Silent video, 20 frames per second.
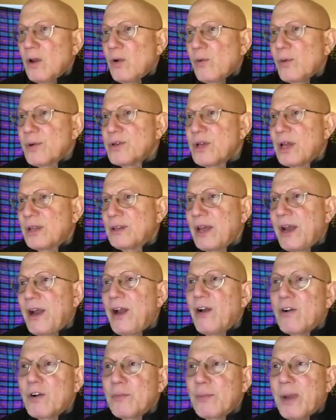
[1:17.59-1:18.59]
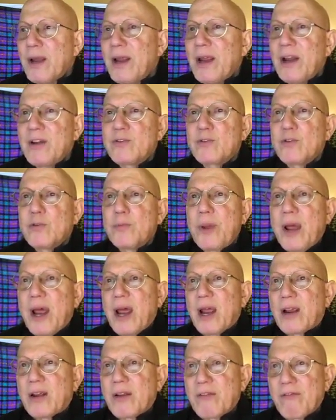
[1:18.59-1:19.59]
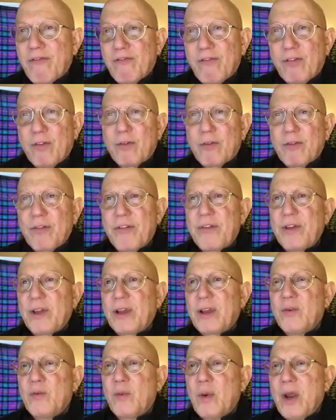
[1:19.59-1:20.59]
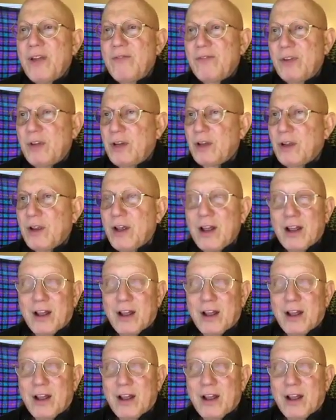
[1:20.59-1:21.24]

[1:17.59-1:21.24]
was that the hair on my head grew back, full, thick, and wavy.